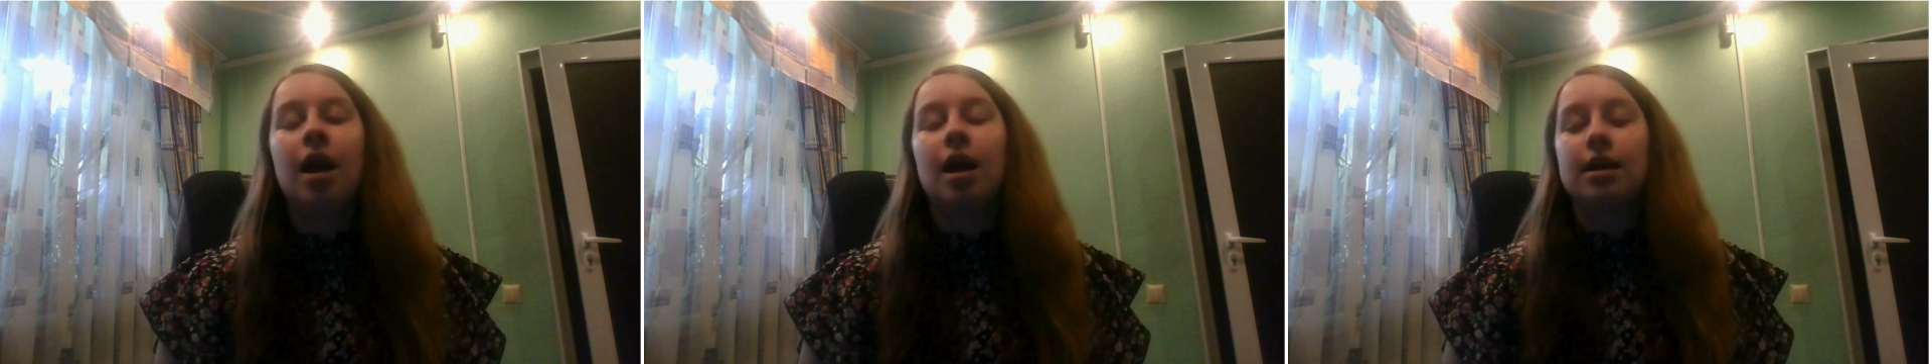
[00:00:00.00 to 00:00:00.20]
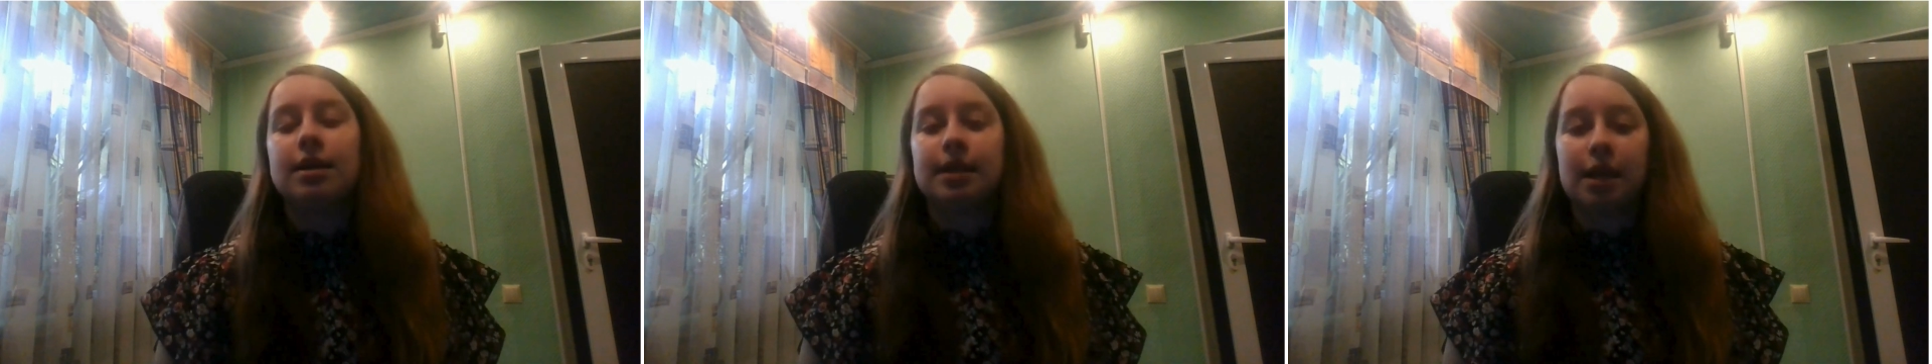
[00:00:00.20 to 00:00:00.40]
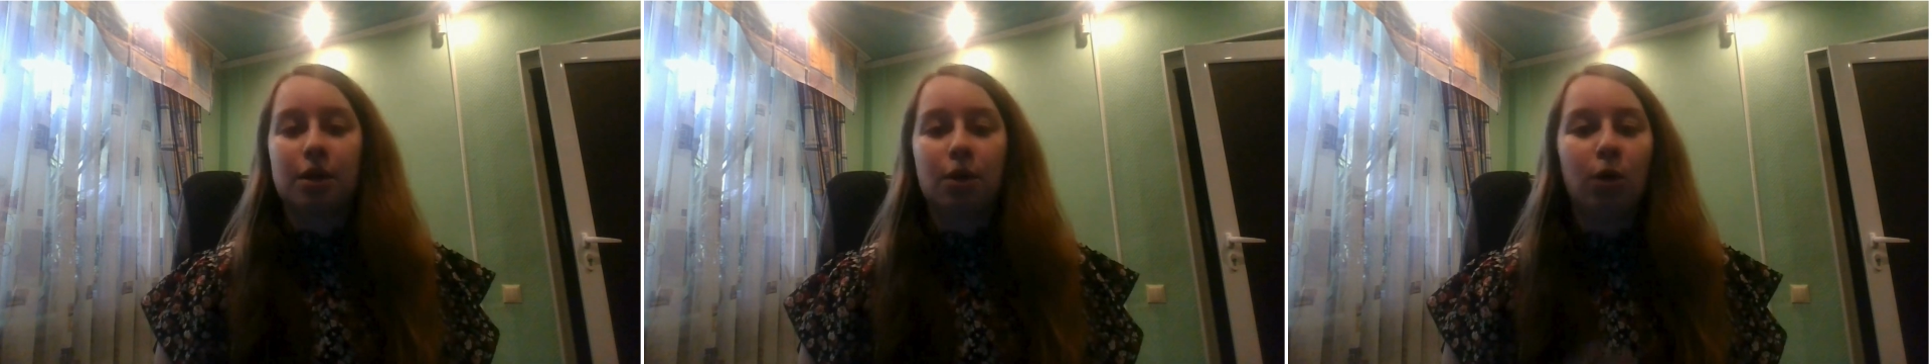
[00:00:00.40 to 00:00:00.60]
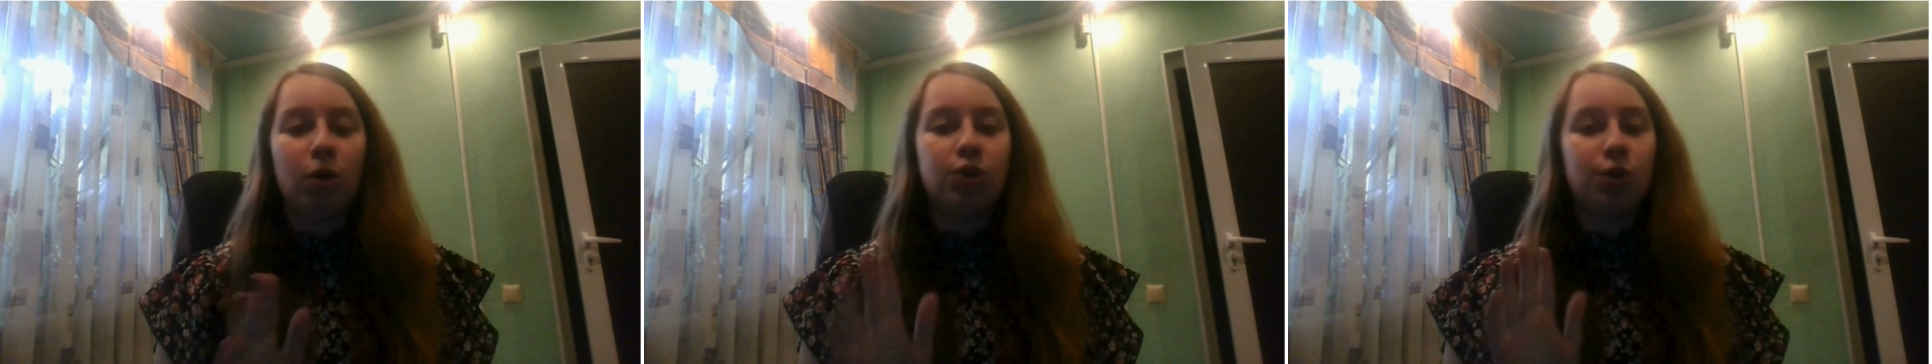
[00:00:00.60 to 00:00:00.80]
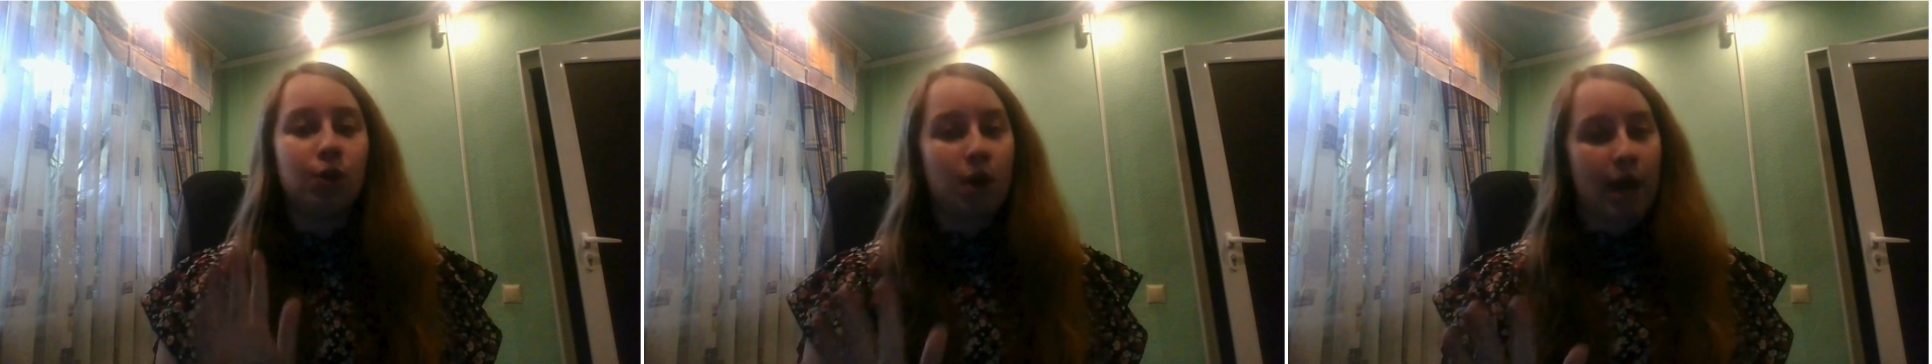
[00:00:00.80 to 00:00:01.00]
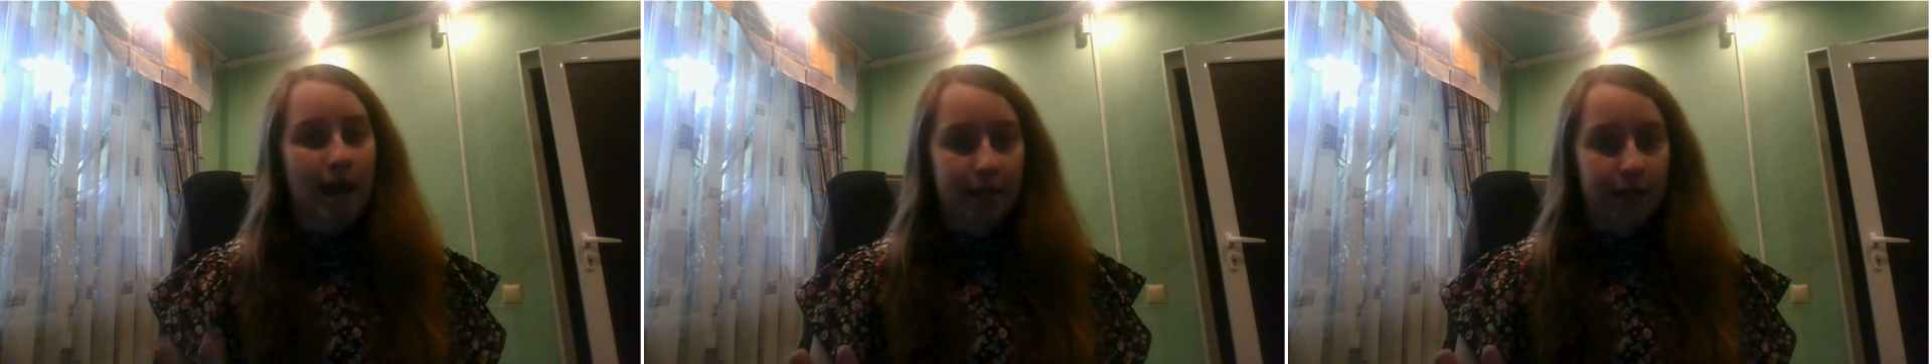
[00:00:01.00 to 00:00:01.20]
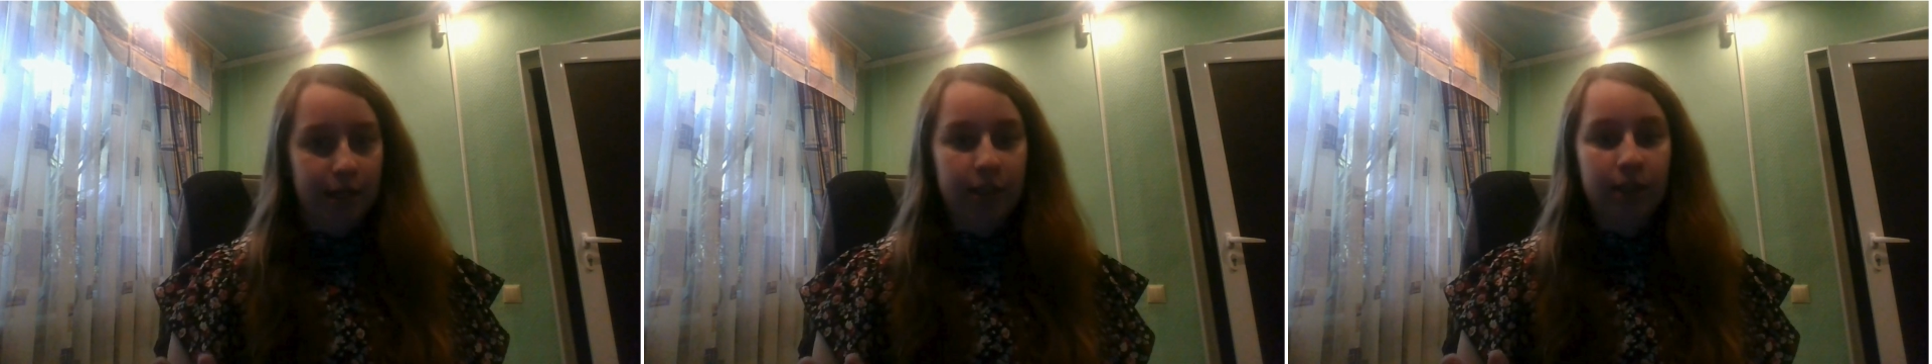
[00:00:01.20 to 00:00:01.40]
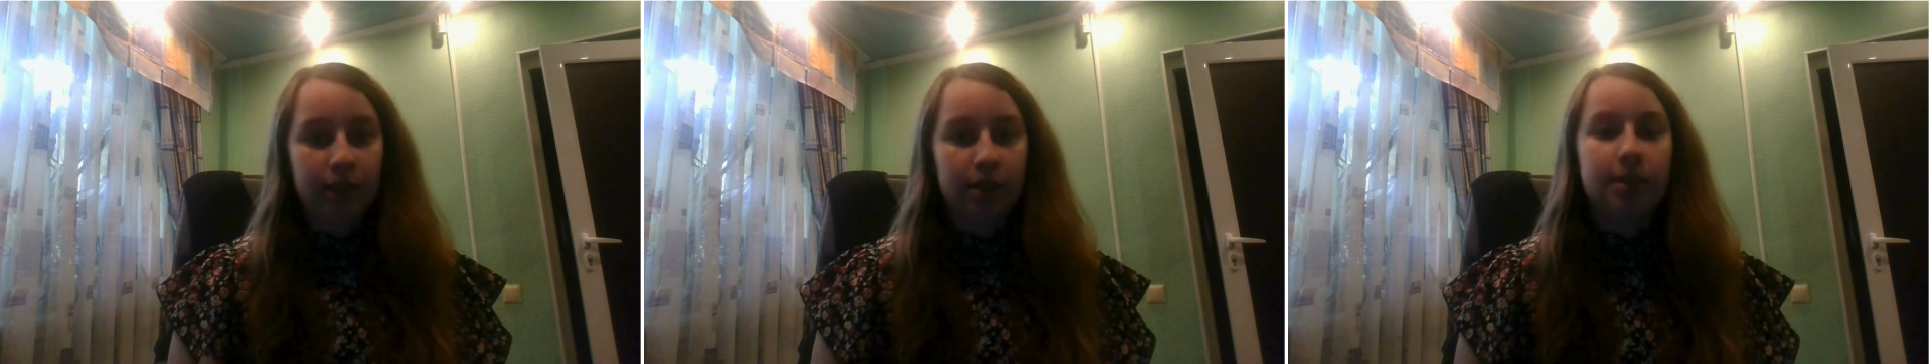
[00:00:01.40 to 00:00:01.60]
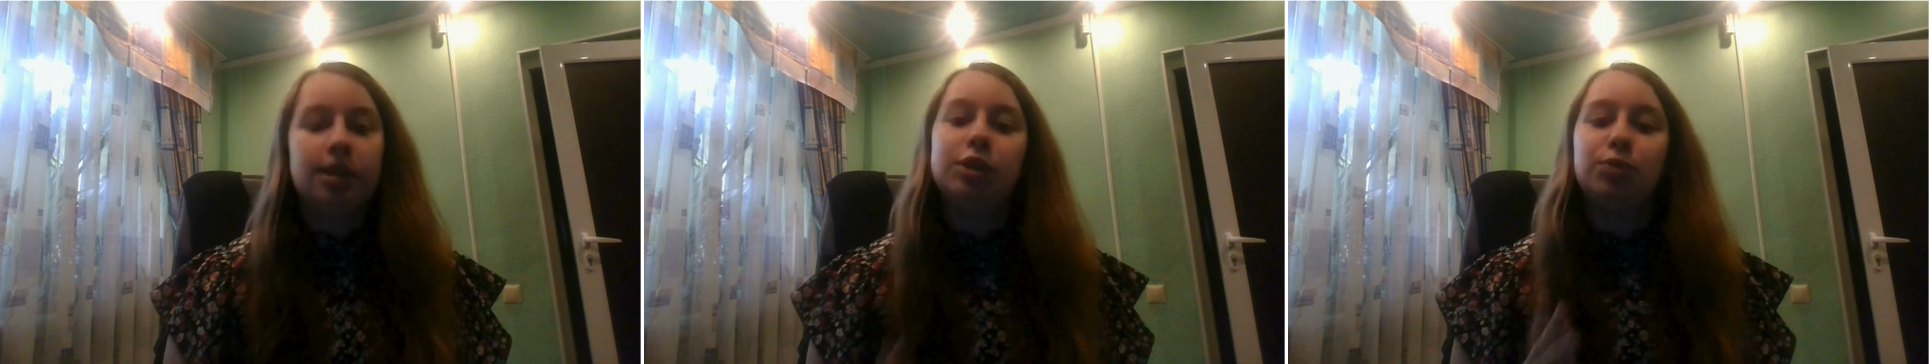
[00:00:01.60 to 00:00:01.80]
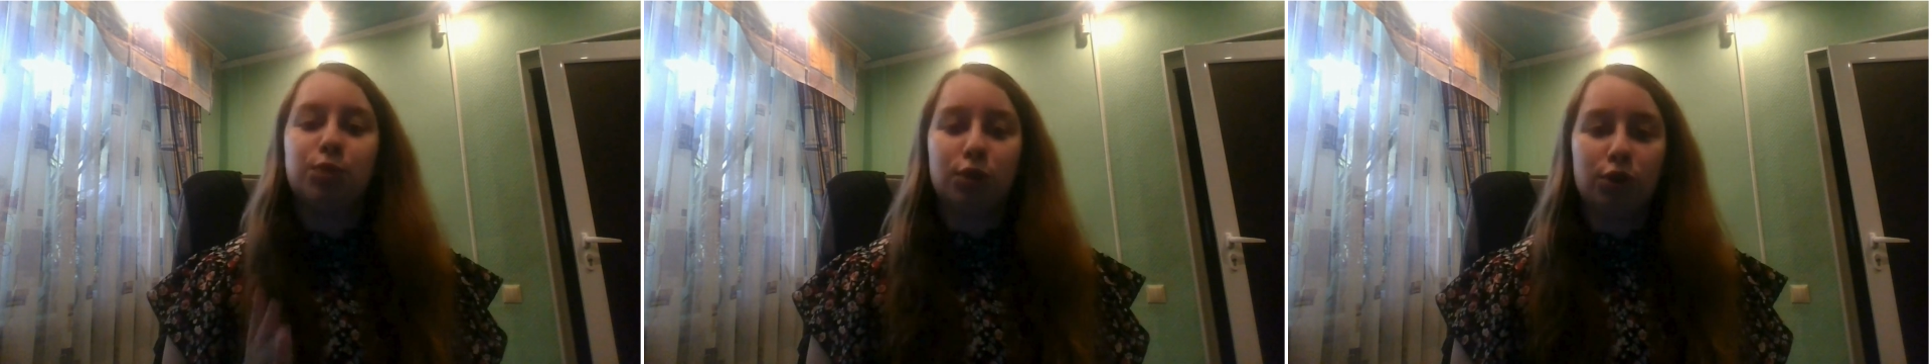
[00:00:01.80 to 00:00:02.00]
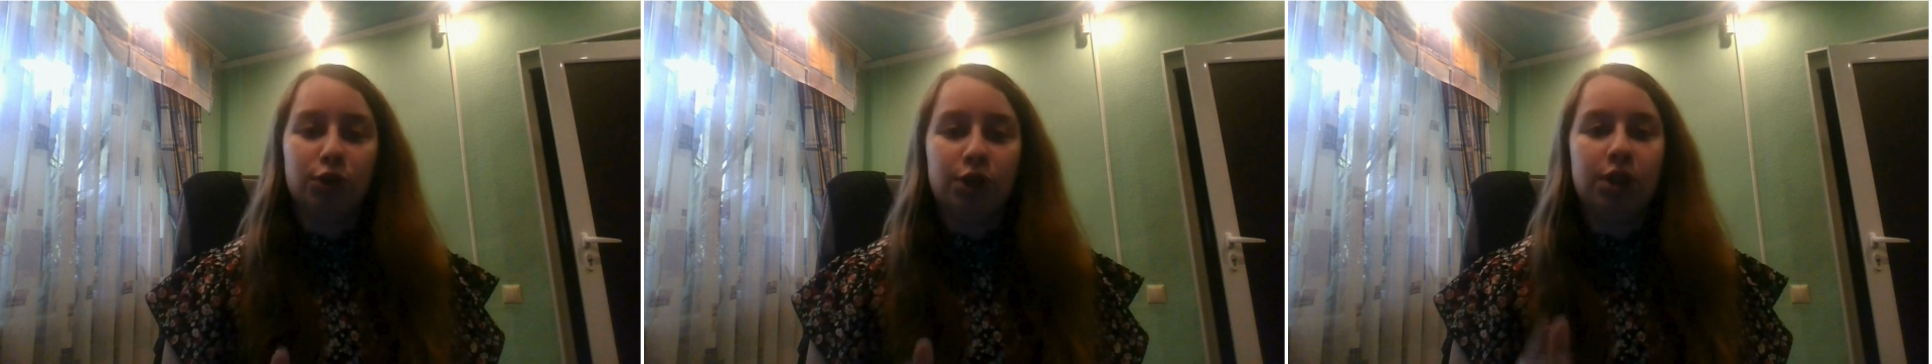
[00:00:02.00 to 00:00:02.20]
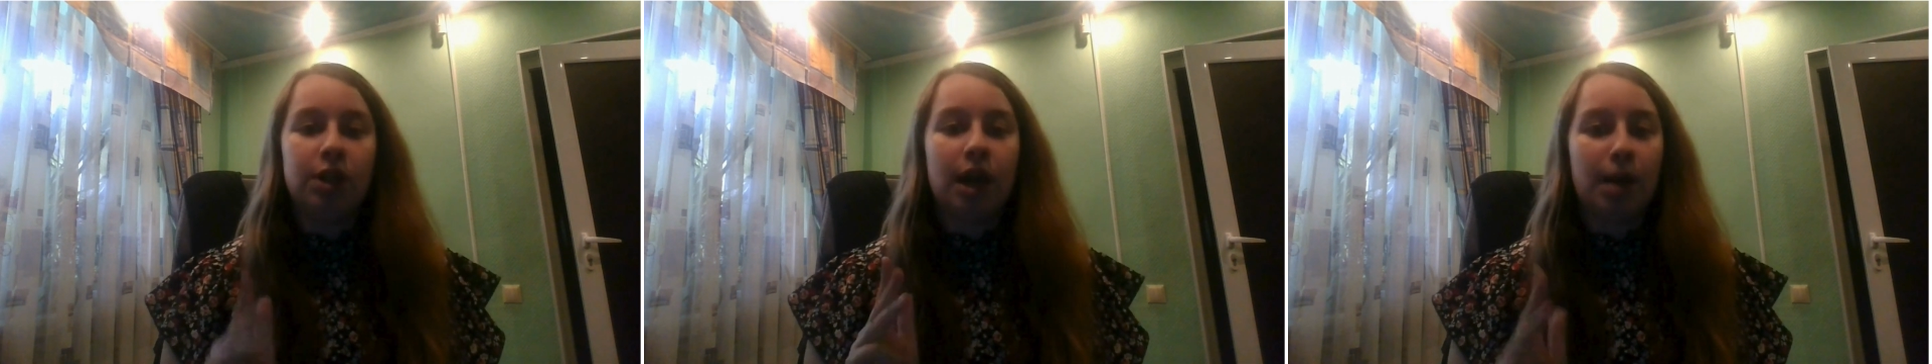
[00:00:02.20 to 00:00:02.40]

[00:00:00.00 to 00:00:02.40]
They also added that putting